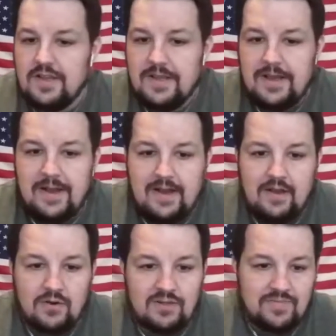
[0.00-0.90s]

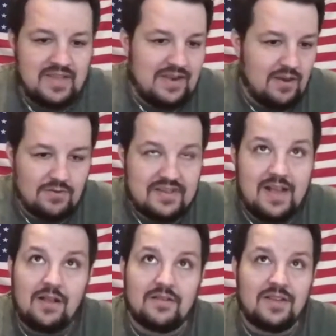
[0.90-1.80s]
or he'd be in a
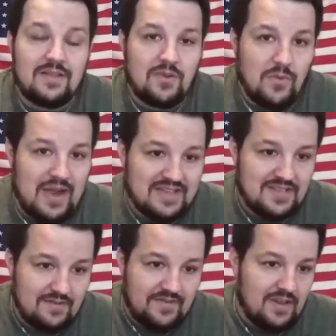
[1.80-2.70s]
hotel and he'd be
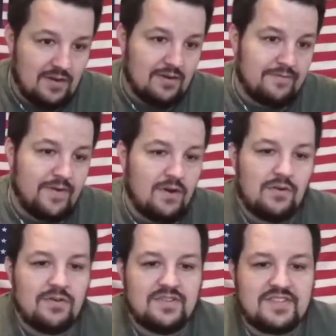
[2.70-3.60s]
watching it via her
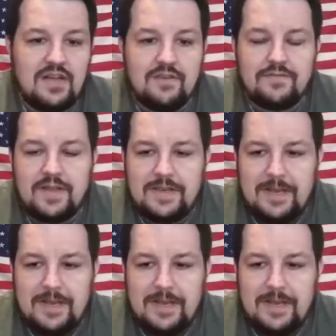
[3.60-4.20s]
phone and stuff. And